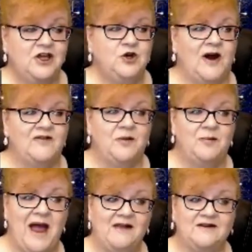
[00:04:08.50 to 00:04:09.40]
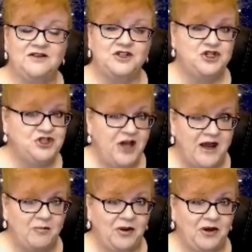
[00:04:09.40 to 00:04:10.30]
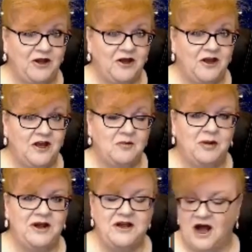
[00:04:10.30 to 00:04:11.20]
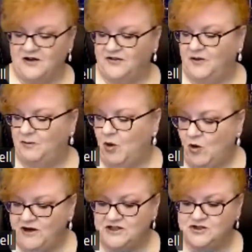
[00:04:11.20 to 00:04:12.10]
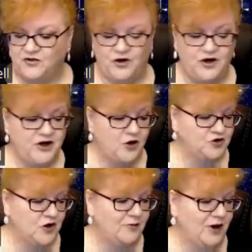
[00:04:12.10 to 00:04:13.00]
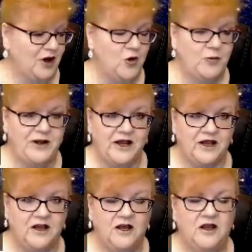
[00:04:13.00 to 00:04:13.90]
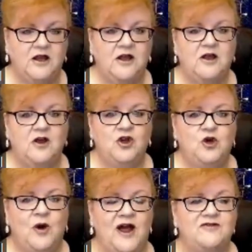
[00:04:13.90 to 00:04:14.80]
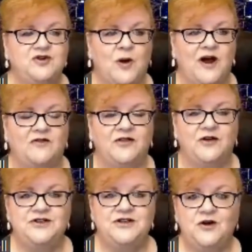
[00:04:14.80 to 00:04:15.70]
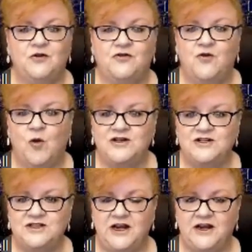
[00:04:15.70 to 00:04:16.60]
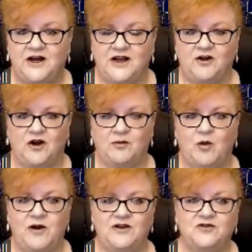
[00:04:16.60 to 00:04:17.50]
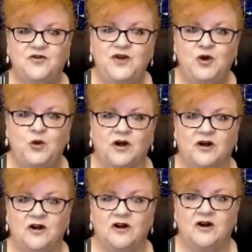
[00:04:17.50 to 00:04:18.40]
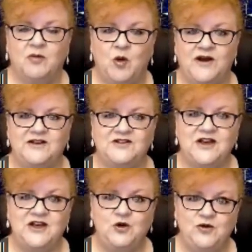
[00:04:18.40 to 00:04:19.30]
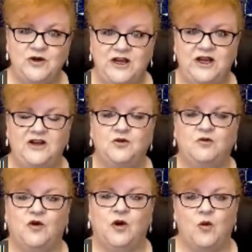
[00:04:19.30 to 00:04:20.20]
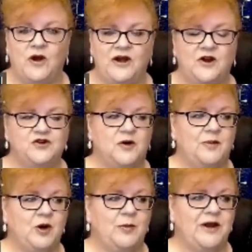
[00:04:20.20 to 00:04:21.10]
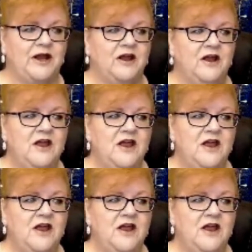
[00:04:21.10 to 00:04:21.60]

You have the balanced shape, but not the points for a no trump opening. You have 12, 13, or 14 high card points, fewer points than you need for a 1No trump opening.